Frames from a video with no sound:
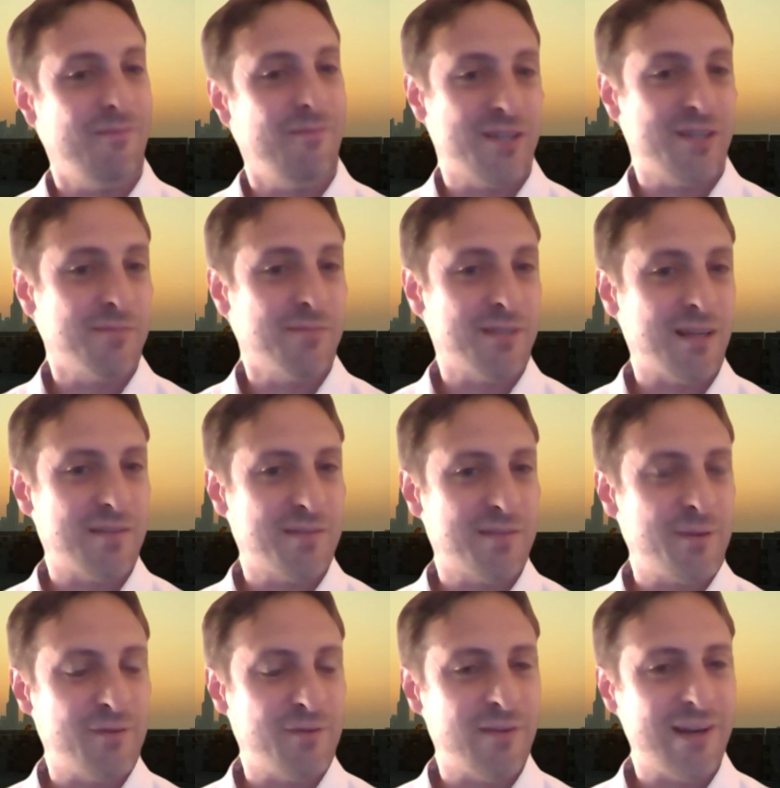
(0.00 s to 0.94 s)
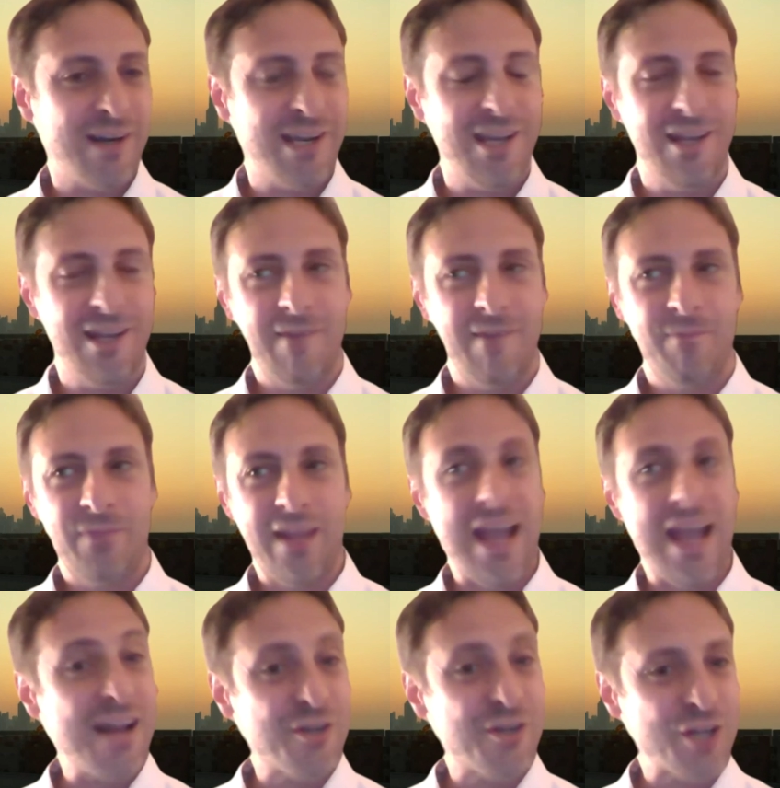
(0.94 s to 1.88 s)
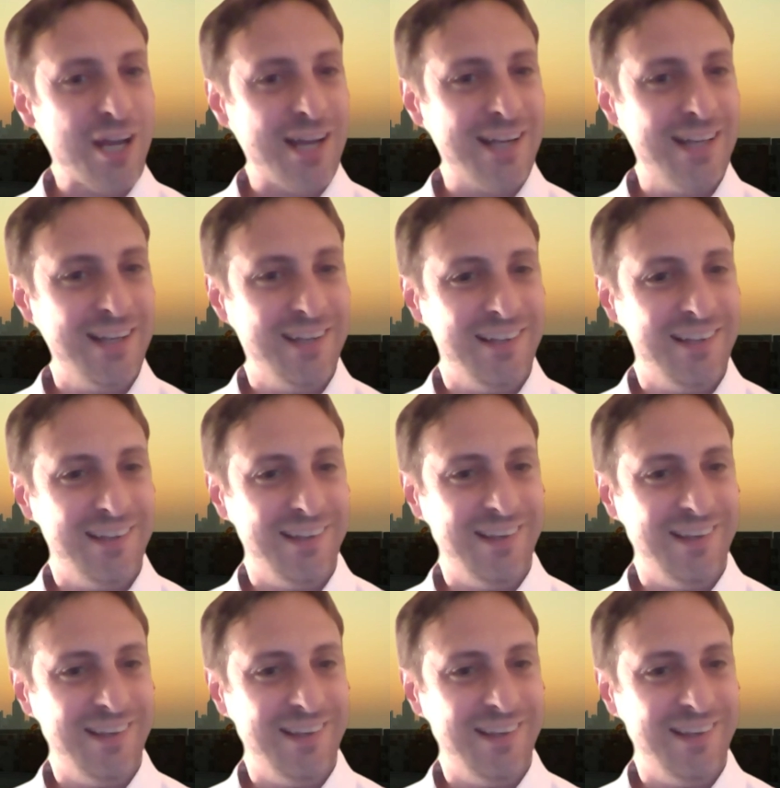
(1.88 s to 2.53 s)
sometimes be very agile